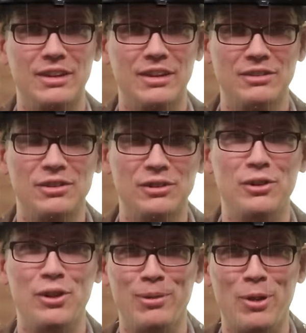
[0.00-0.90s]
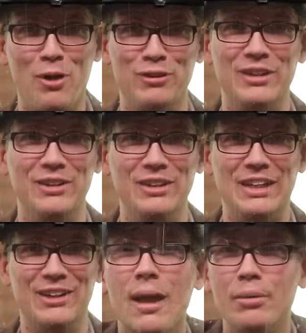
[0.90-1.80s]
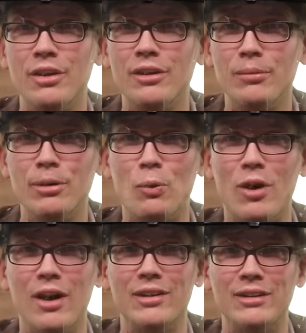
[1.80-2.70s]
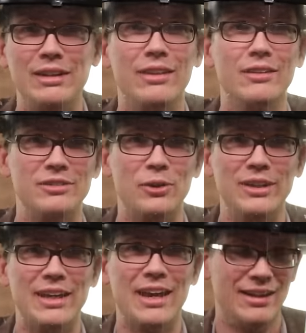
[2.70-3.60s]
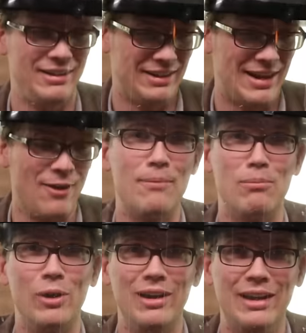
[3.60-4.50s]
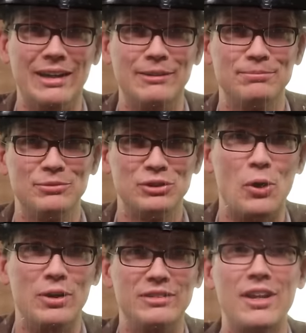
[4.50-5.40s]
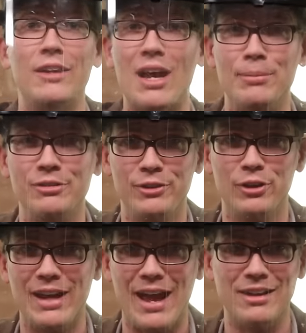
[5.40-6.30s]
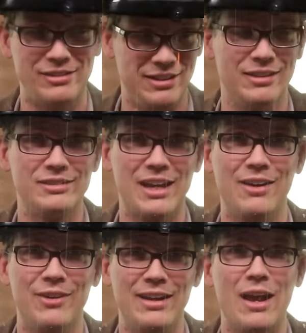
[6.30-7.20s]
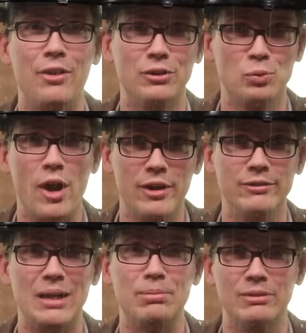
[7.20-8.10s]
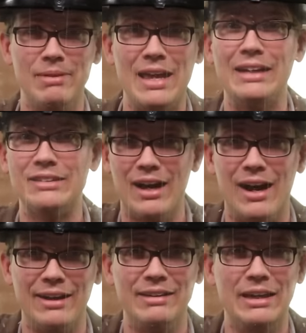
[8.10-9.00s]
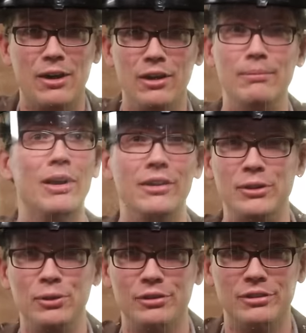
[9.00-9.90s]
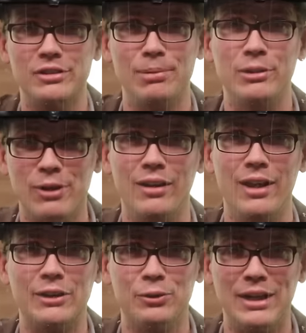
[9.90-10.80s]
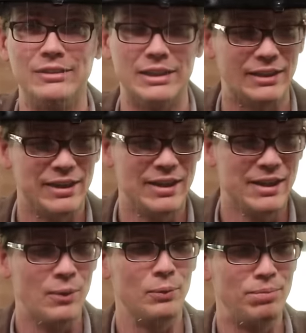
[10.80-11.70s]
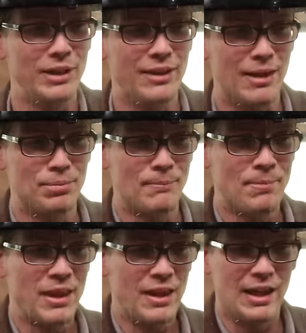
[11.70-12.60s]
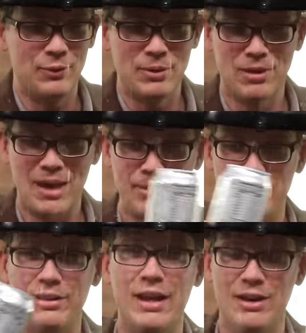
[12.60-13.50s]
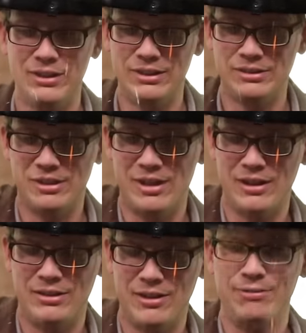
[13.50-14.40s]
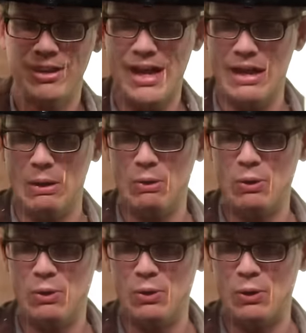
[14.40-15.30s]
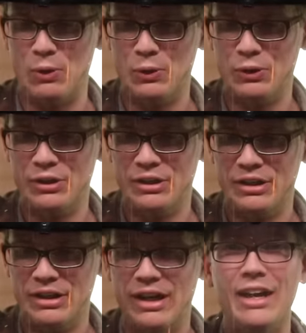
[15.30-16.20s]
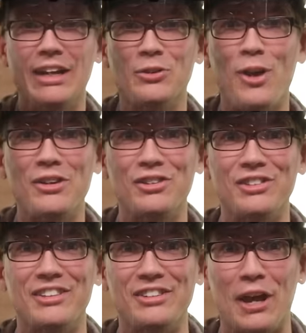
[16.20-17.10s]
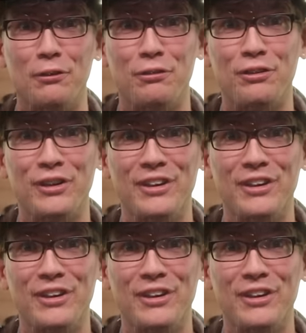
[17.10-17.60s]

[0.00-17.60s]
This is a little bit overkill here. I put a little bit of water into this soda can, and now I'm boiling it. So instead of atmospheric gas in this can right now, there's water vapor, and it's hot, and all the molecules are zipping around like crazy. We pick it up, and we plop it down inside of that. Oh, and it crushes itself.